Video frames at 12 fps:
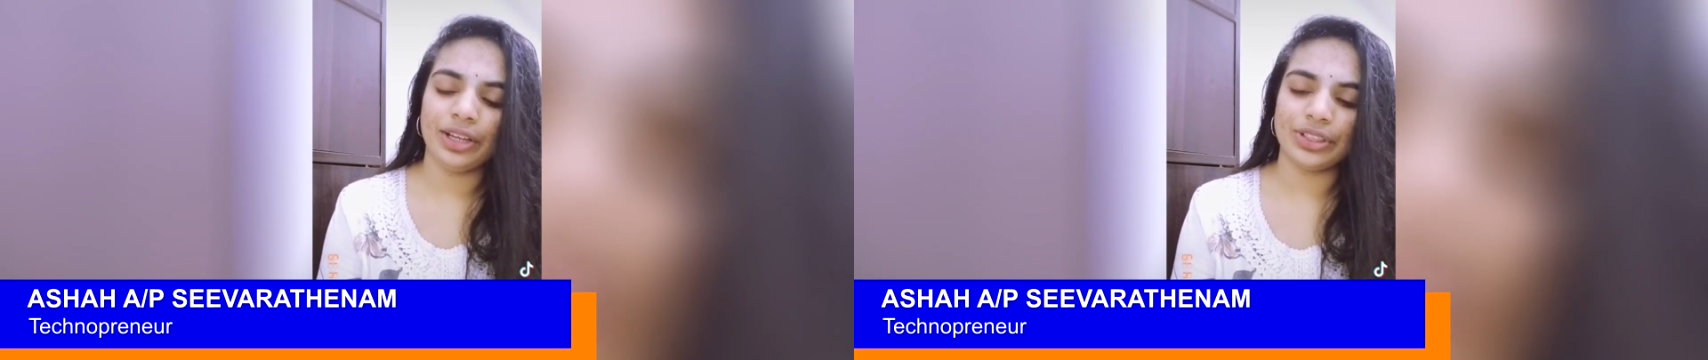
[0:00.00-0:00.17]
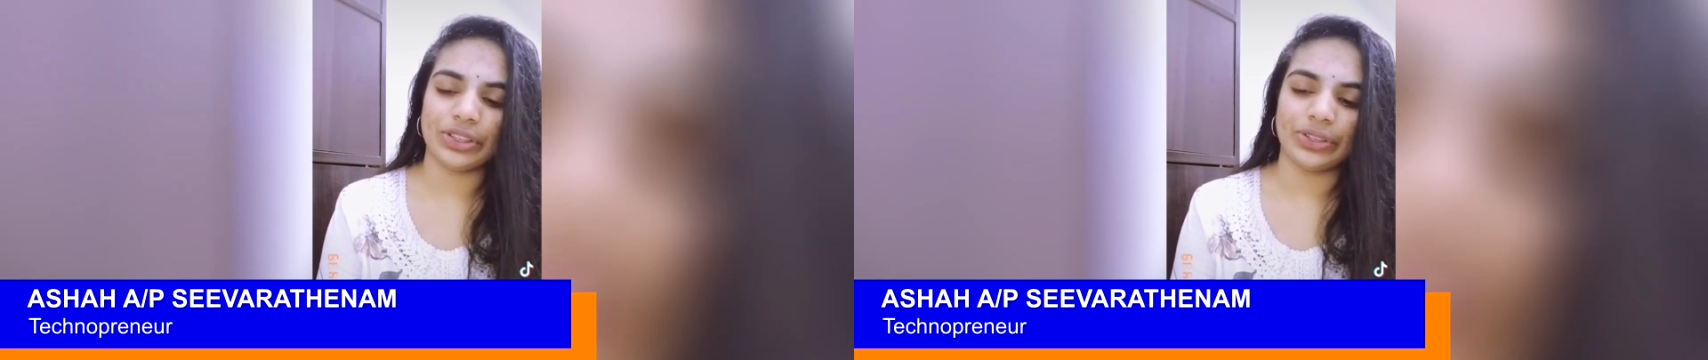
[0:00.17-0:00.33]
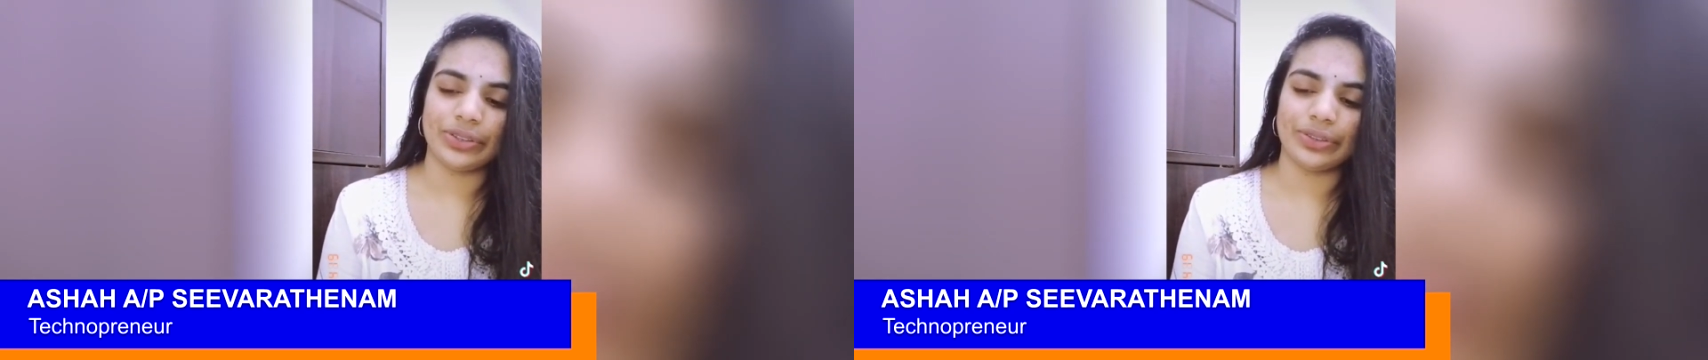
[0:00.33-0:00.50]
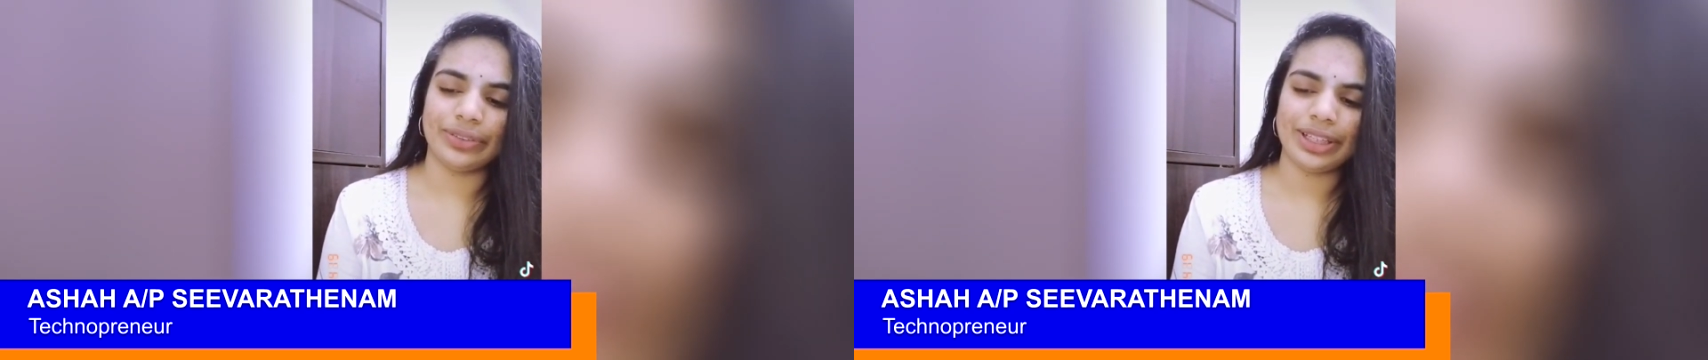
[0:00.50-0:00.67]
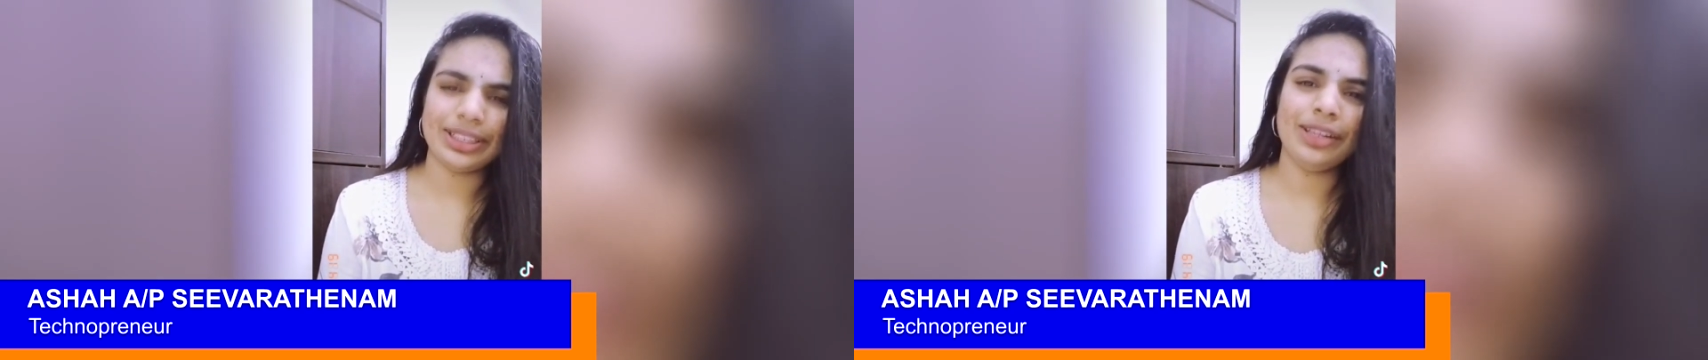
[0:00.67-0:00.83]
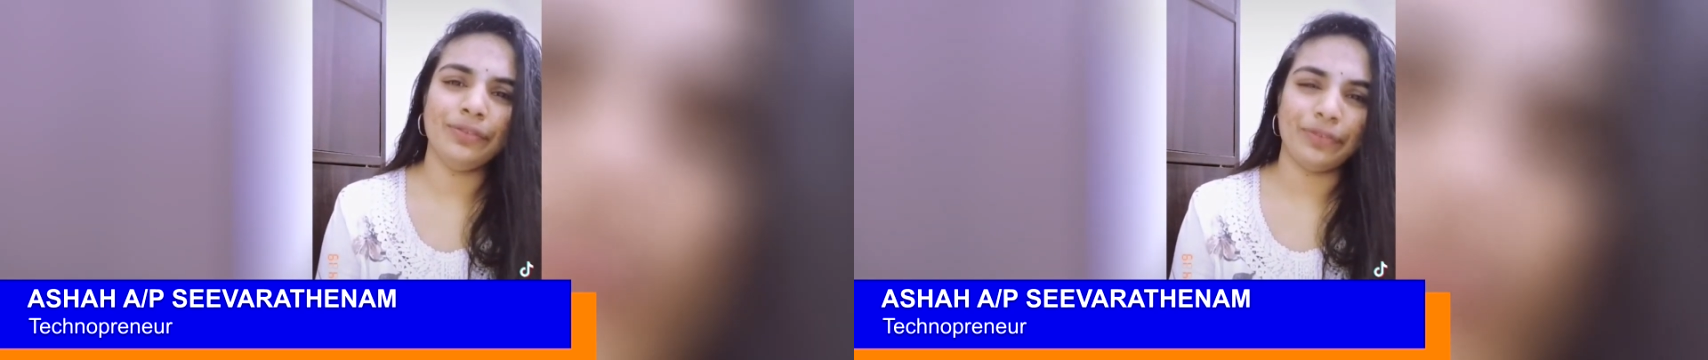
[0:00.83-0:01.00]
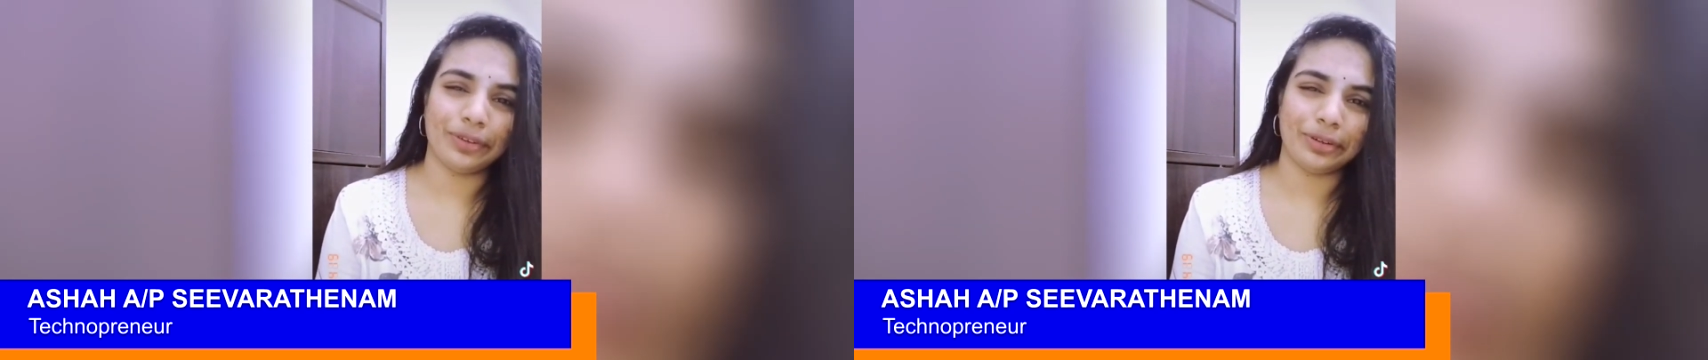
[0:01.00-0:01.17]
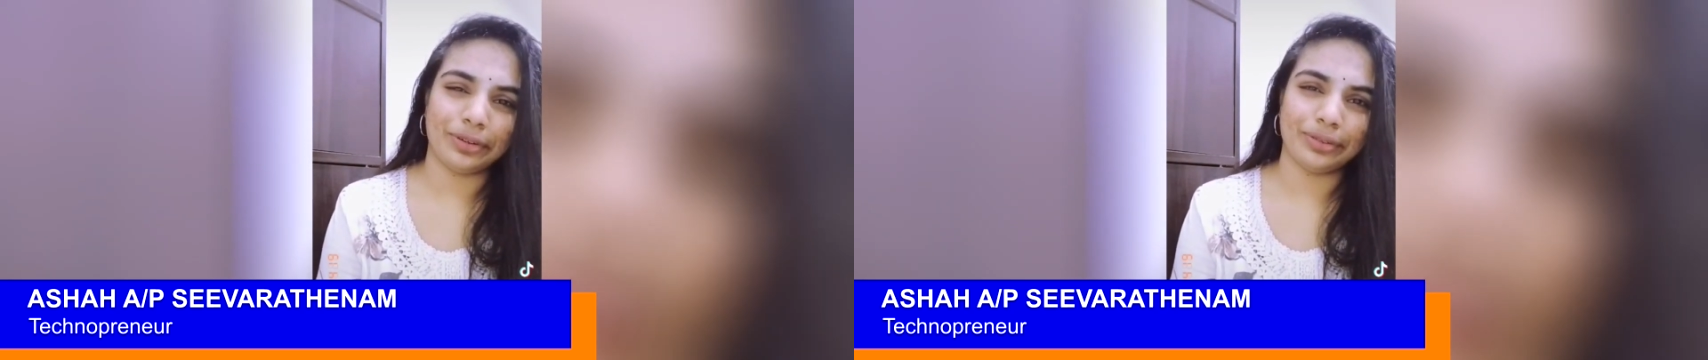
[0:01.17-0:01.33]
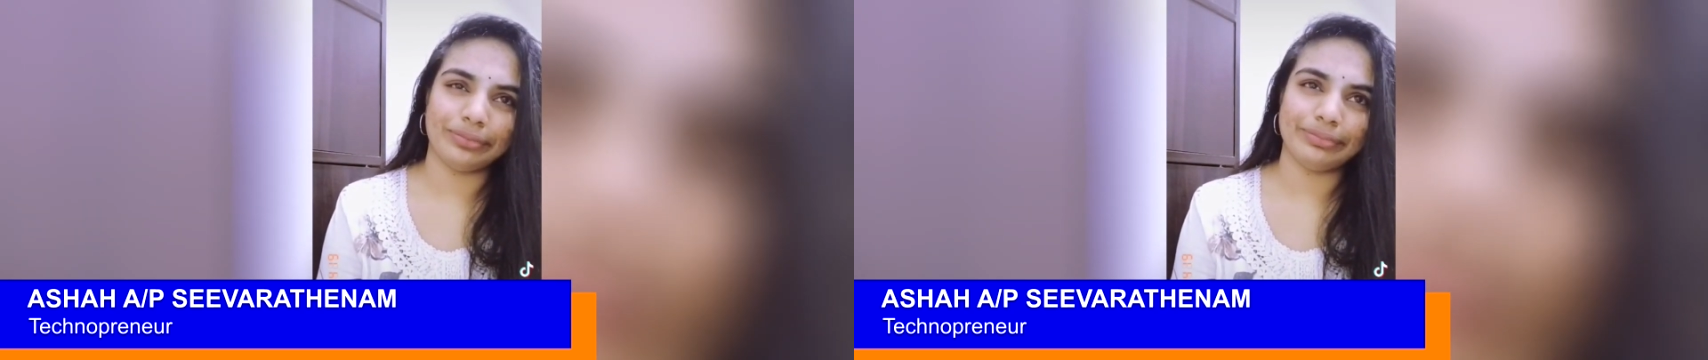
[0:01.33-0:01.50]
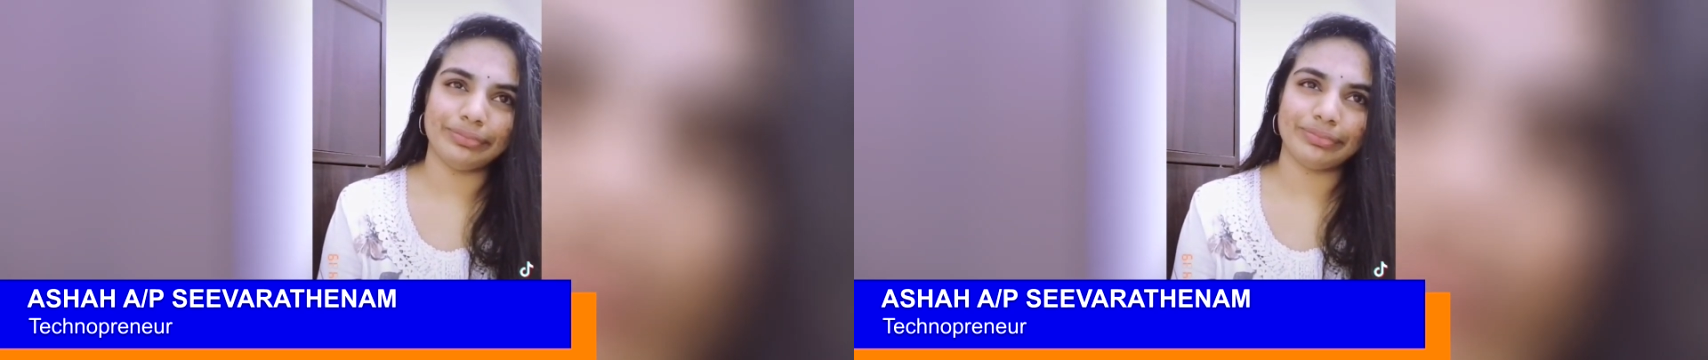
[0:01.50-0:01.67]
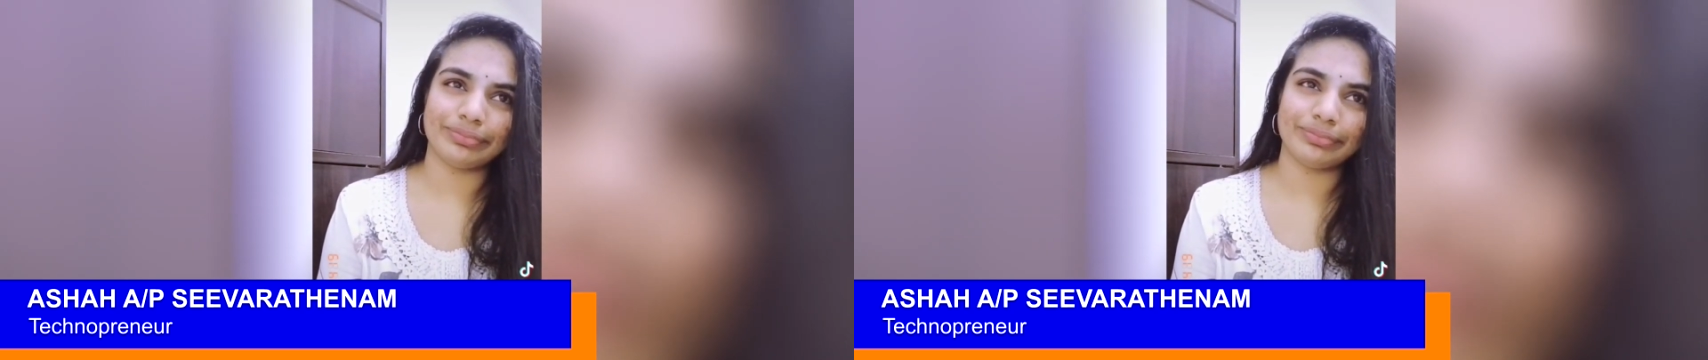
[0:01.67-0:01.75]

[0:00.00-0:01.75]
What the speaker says: So that's all for